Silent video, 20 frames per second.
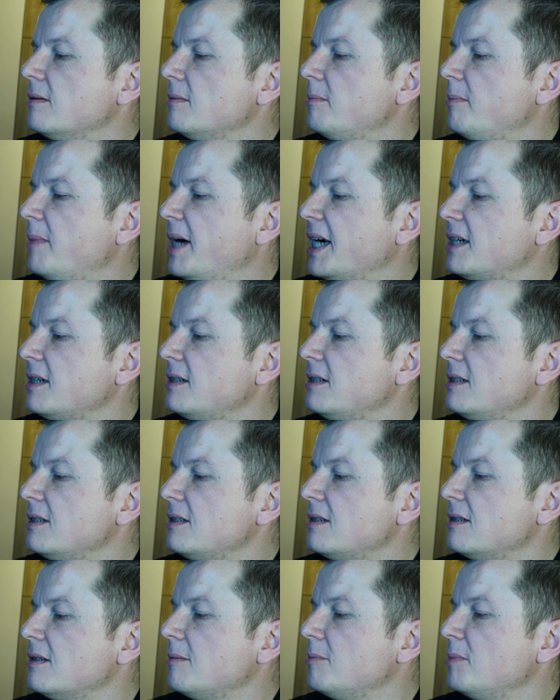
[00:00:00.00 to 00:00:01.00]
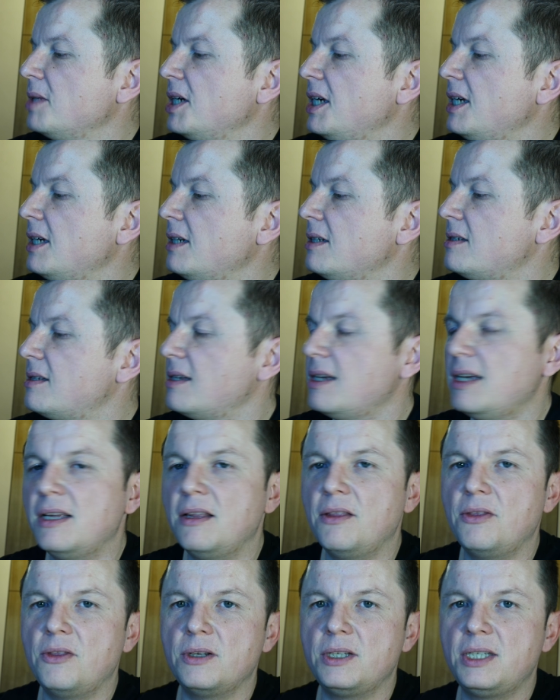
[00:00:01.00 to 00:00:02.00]
mechanism is
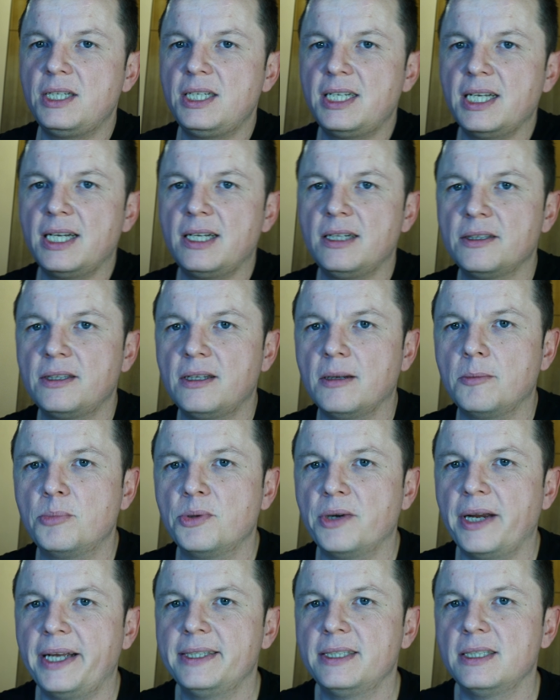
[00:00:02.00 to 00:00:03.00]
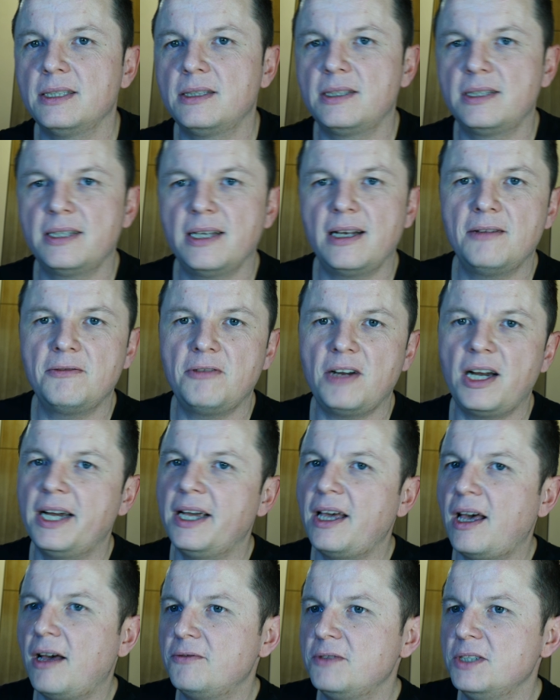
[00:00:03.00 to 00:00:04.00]
in the Delta brand itself, I
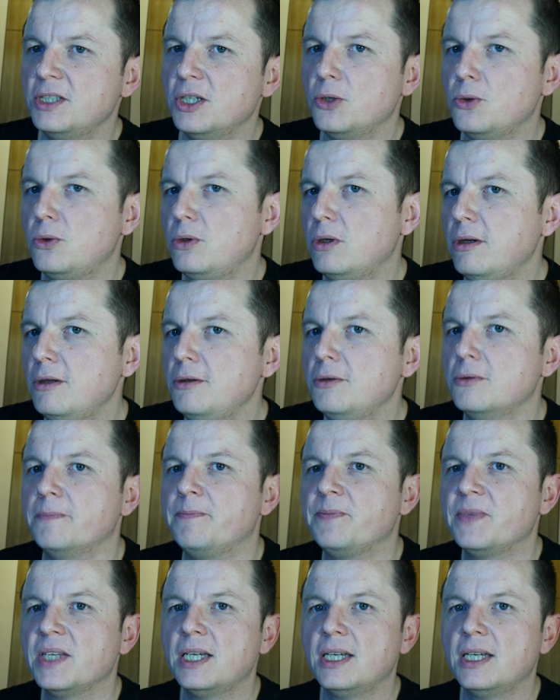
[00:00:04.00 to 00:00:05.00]
have no clue.